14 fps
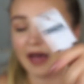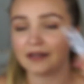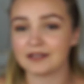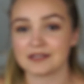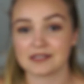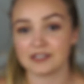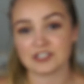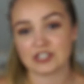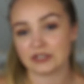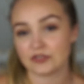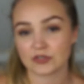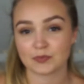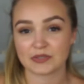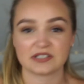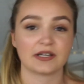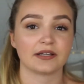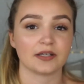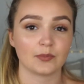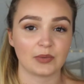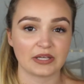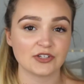and it's literally just beside
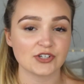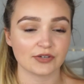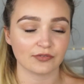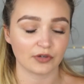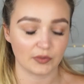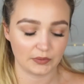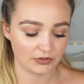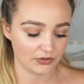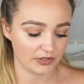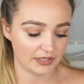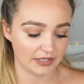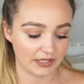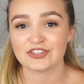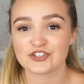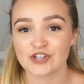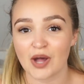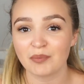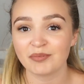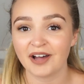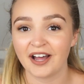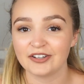the beach, if you're wondering. The
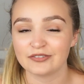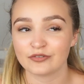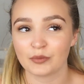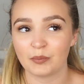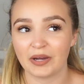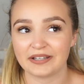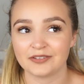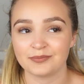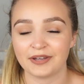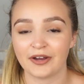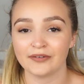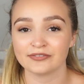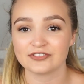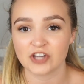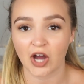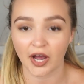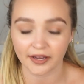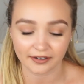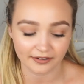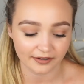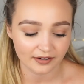shop kind of reminded me of
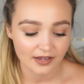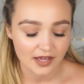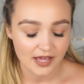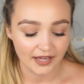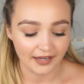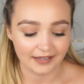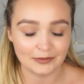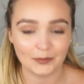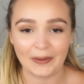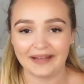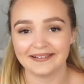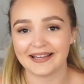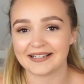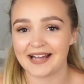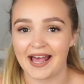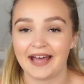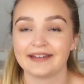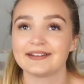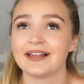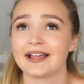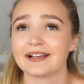Tiger in a way that it
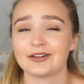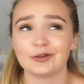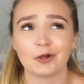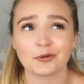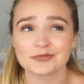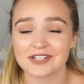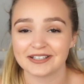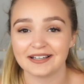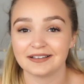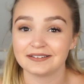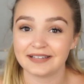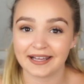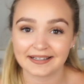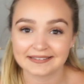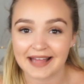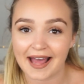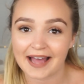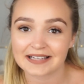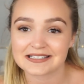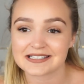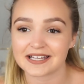had like loads of little
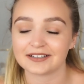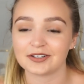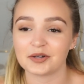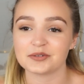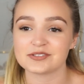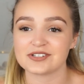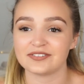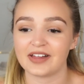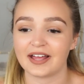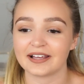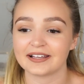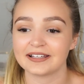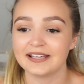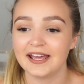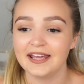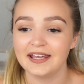knickknacks and loads of like